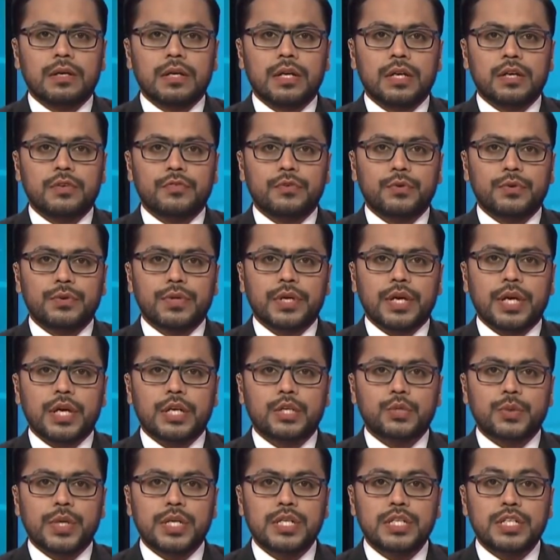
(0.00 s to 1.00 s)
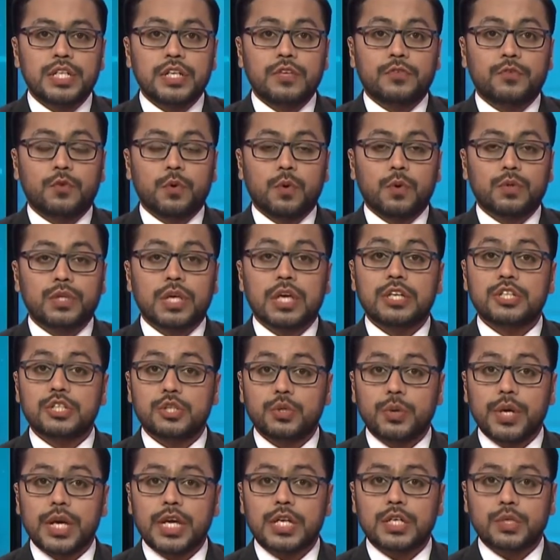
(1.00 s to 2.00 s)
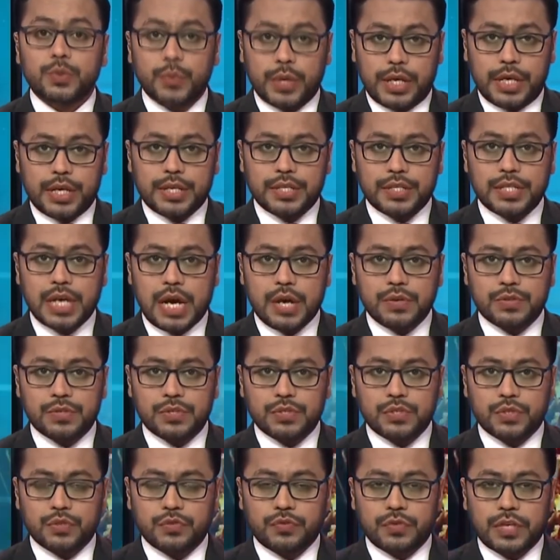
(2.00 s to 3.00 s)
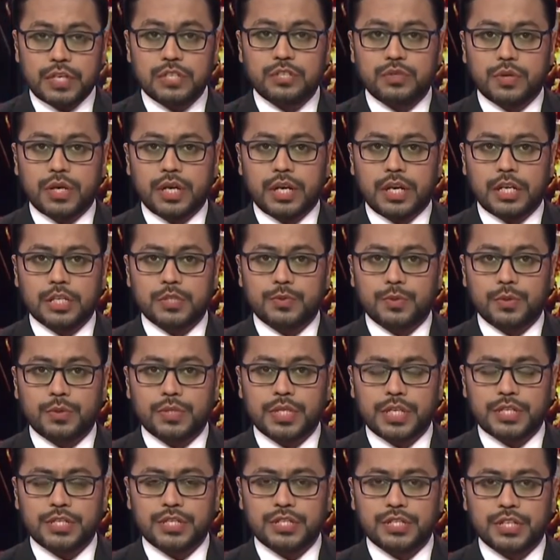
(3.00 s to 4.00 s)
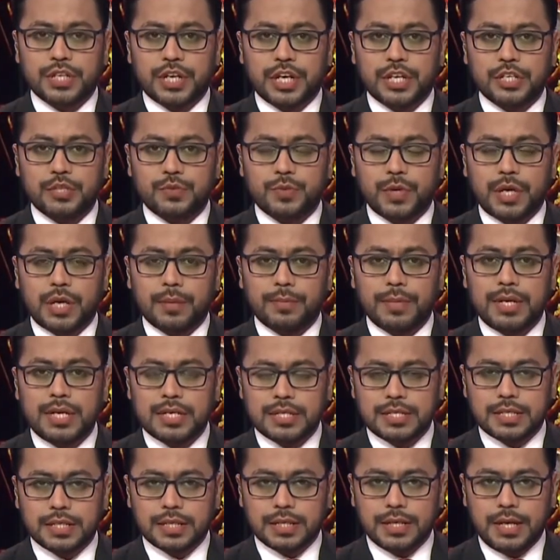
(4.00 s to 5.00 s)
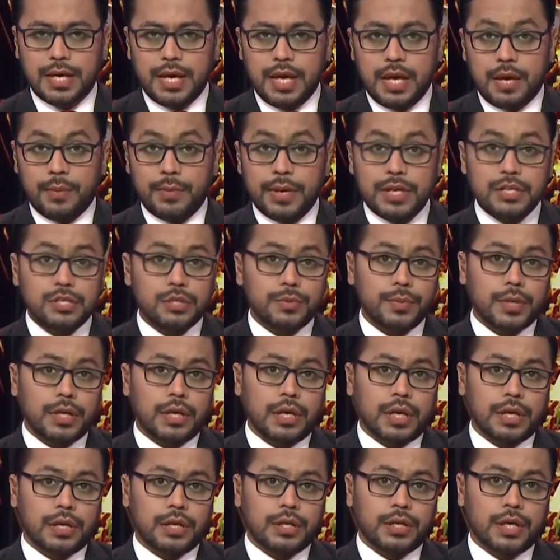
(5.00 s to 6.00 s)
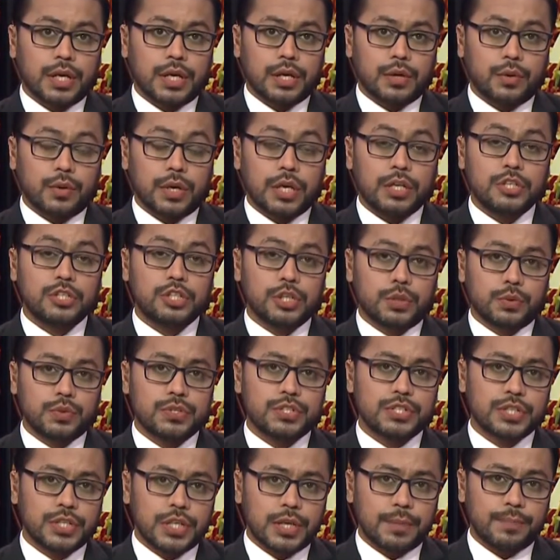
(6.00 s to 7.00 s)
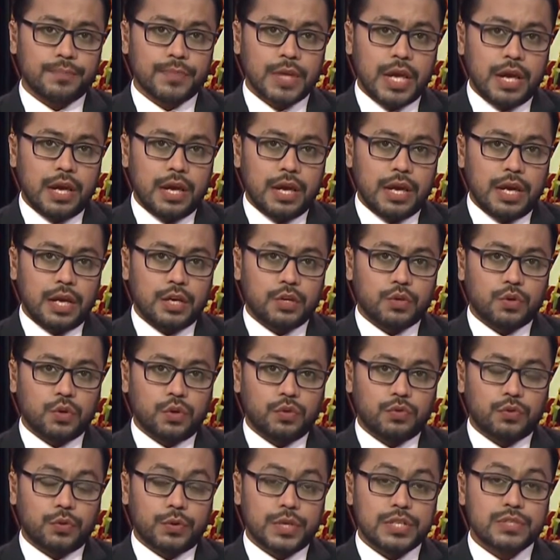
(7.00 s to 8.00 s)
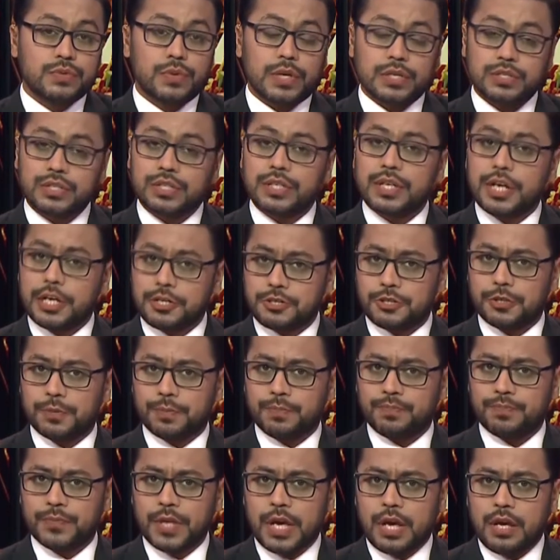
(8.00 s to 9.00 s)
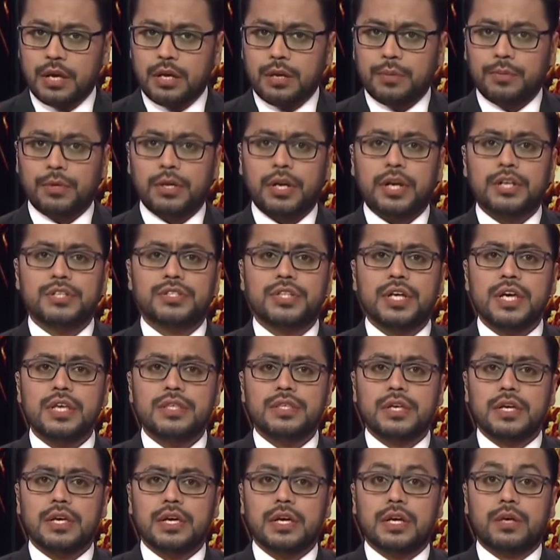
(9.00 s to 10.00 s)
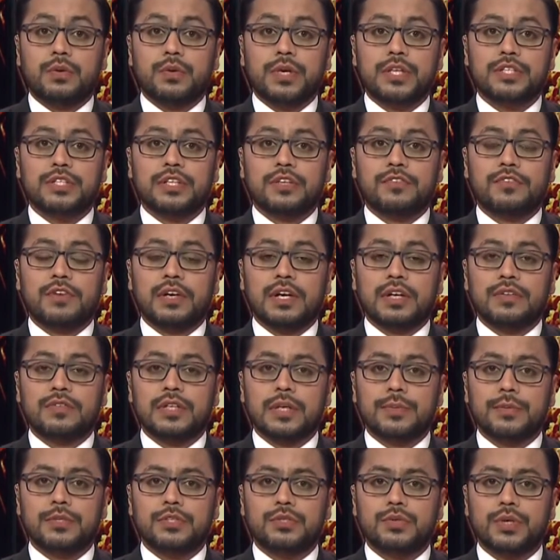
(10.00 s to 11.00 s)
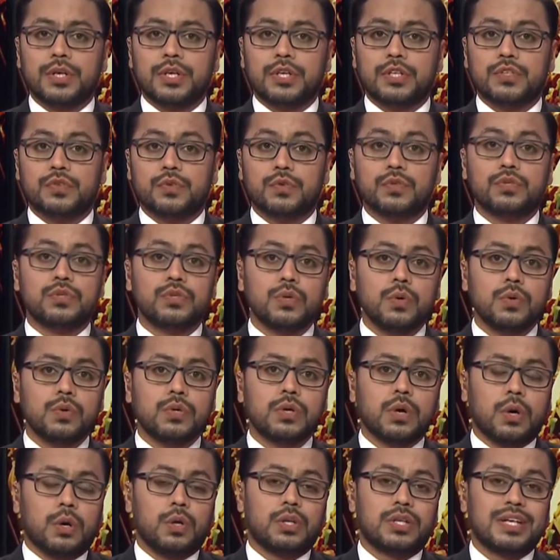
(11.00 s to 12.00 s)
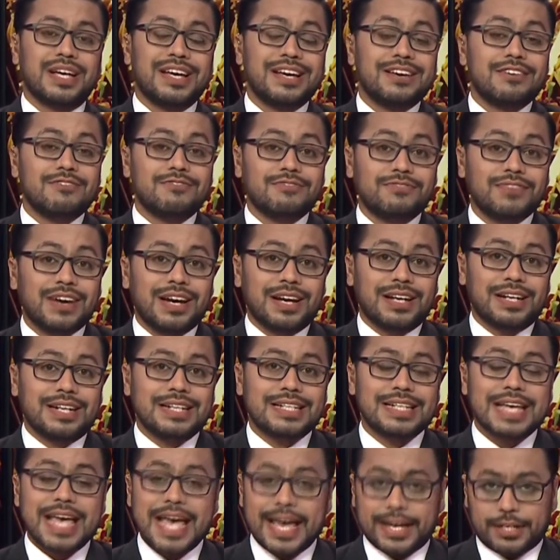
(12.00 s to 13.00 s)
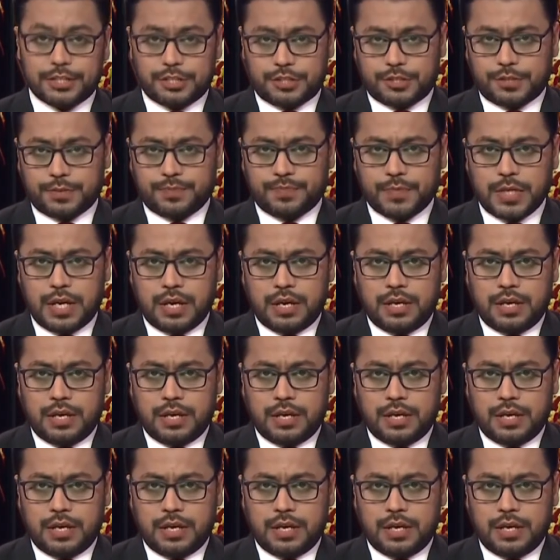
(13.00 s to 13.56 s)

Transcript: Now, for the 24th straight week, thousands of Israelis protested against Prime Minister Benjamin Netanyahu in Jerusalem and called for his resignation. Police say they arrested five demonstrators for so-called violent acts.